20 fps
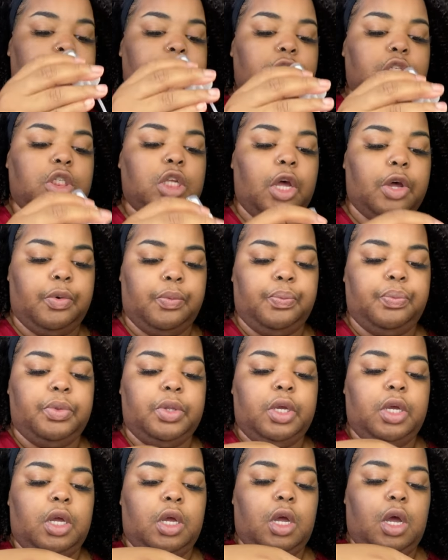So,
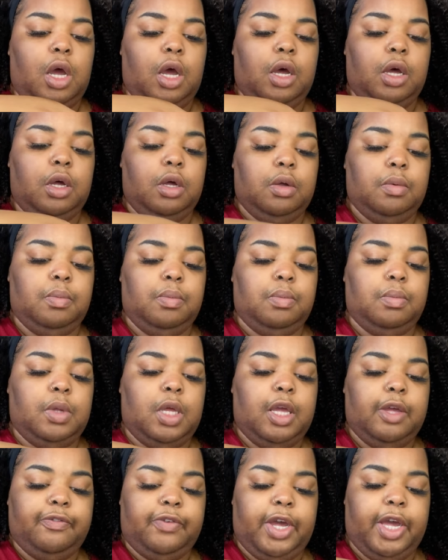
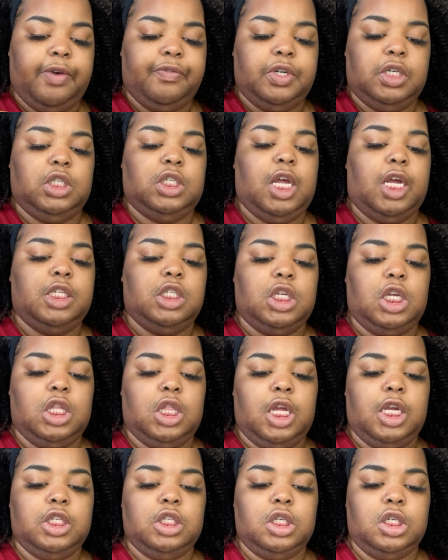if I ever decide to get
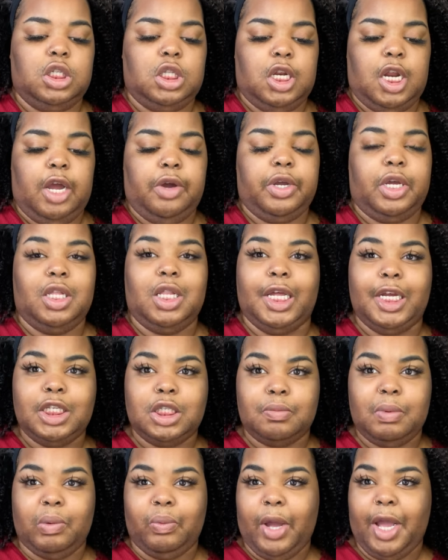laser, then I'll get
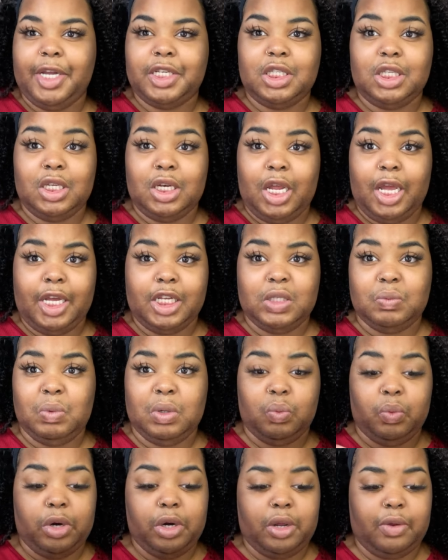laser. But waxing has
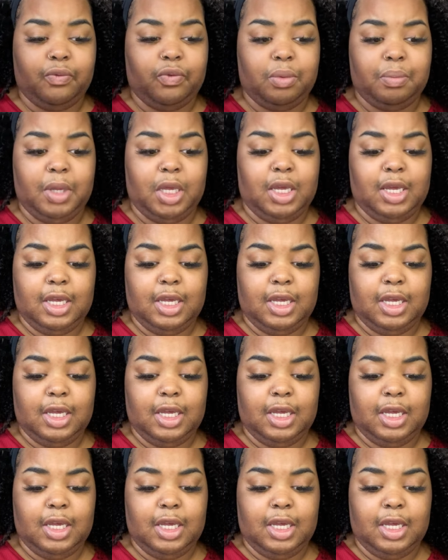been working for me.